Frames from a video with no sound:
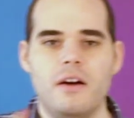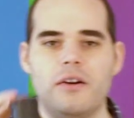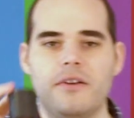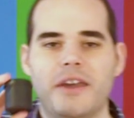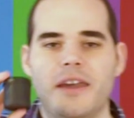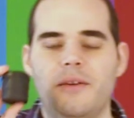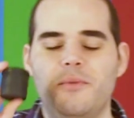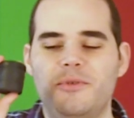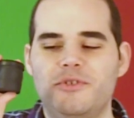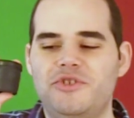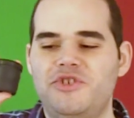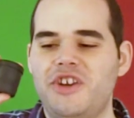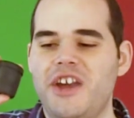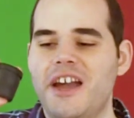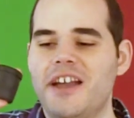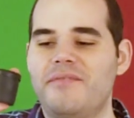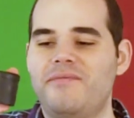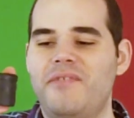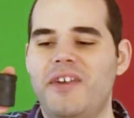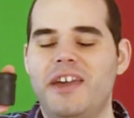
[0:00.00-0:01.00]
Okay, with
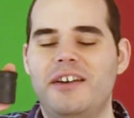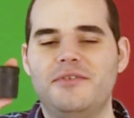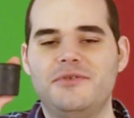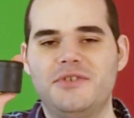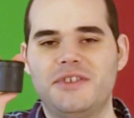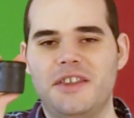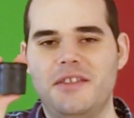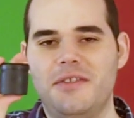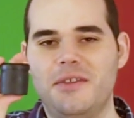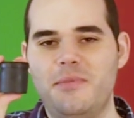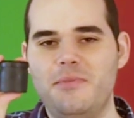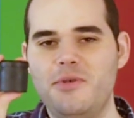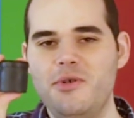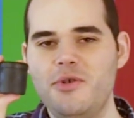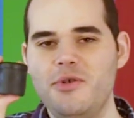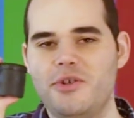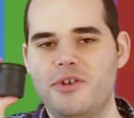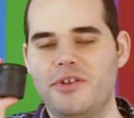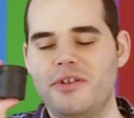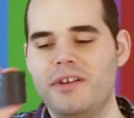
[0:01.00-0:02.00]
Jack Vale's the
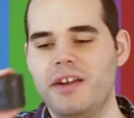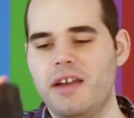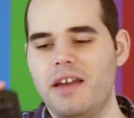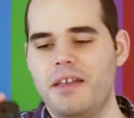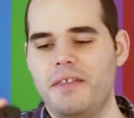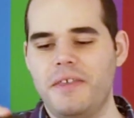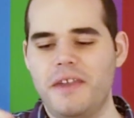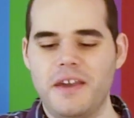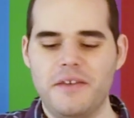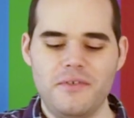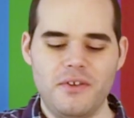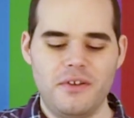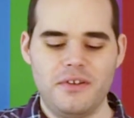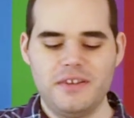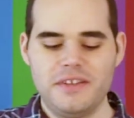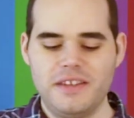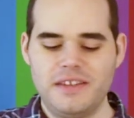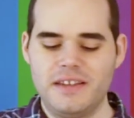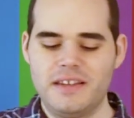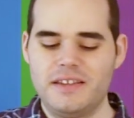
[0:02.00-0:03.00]
Pooter, thing I
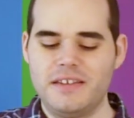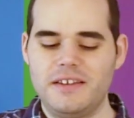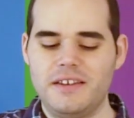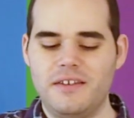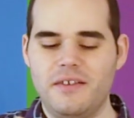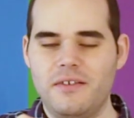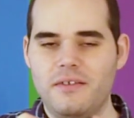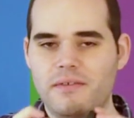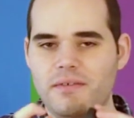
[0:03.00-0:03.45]
noticed is it's,